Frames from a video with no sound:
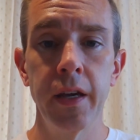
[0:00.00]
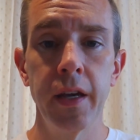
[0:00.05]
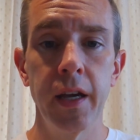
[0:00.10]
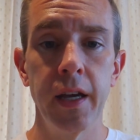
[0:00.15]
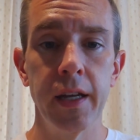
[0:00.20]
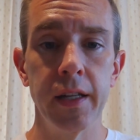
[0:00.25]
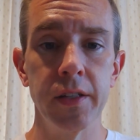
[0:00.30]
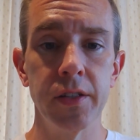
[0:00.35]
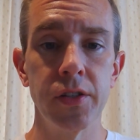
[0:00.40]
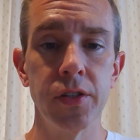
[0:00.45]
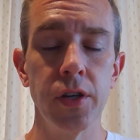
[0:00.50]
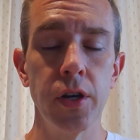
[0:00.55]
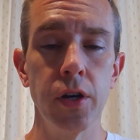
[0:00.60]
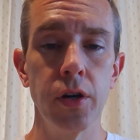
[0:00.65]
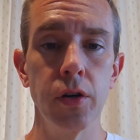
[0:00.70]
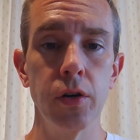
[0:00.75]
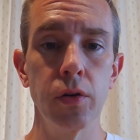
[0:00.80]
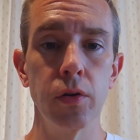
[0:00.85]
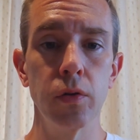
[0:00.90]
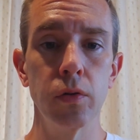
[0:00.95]
And
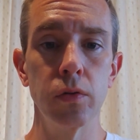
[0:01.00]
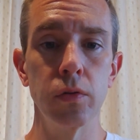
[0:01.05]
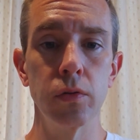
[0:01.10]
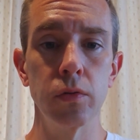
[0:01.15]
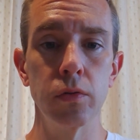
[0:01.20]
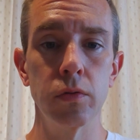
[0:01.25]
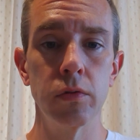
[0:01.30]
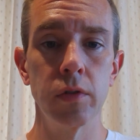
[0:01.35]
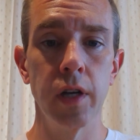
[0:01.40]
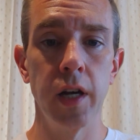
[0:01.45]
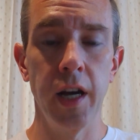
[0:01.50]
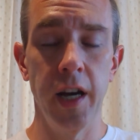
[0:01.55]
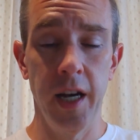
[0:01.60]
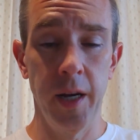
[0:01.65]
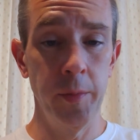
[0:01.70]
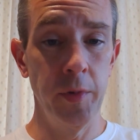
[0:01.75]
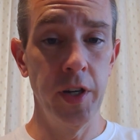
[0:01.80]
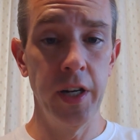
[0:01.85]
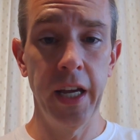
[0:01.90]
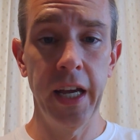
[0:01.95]
so
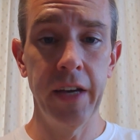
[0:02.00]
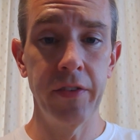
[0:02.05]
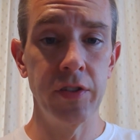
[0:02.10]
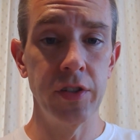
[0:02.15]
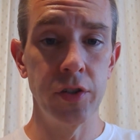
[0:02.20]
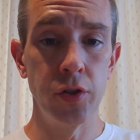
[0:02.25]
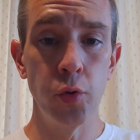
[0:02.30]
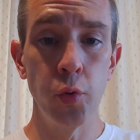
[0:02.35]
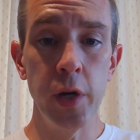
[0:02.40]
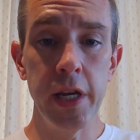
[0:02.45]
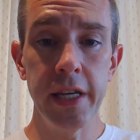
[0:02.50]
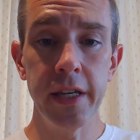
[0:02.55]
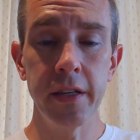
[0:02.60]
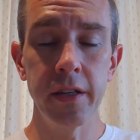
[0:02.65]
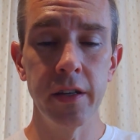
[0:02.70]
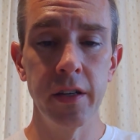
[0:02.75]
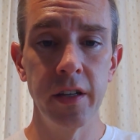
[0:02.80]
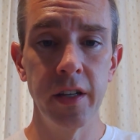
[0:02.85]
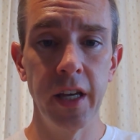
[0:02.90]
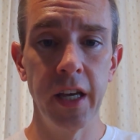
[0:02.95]
I'm going to have to tweak